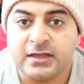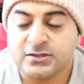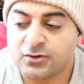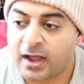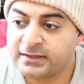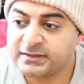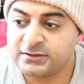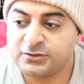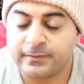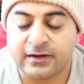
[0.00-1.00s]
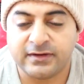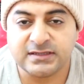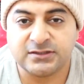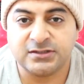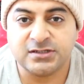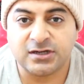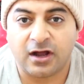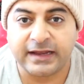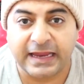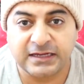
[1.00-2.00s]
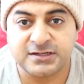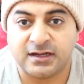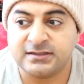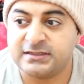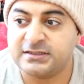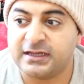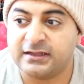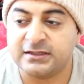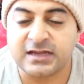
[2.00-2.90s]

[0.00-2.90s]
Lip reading: So I did do my research on Asia, teaching English.